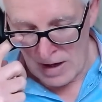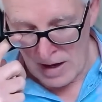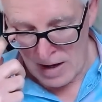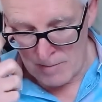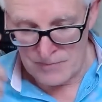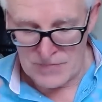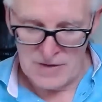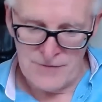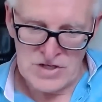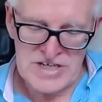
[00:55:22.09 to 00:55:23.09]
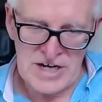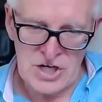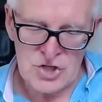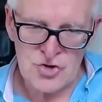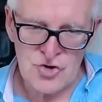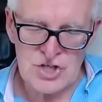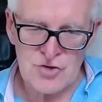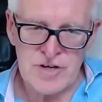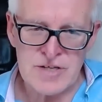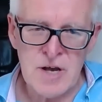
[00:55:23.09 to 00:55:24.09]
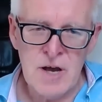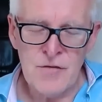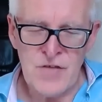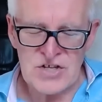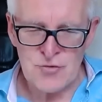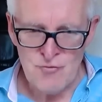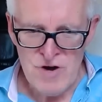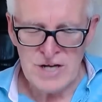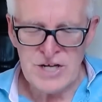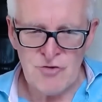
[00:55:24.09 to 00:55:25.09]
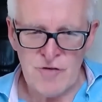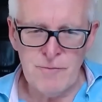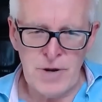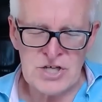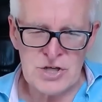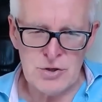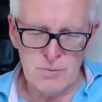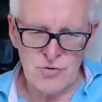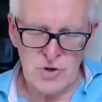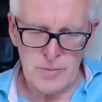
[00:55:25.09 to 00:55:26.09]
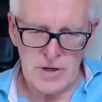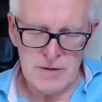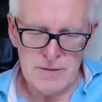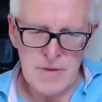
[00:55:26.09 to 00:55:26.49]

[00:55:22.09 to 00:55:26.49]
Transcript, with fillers: um, for ten year treasuries, that's really driven by term premium,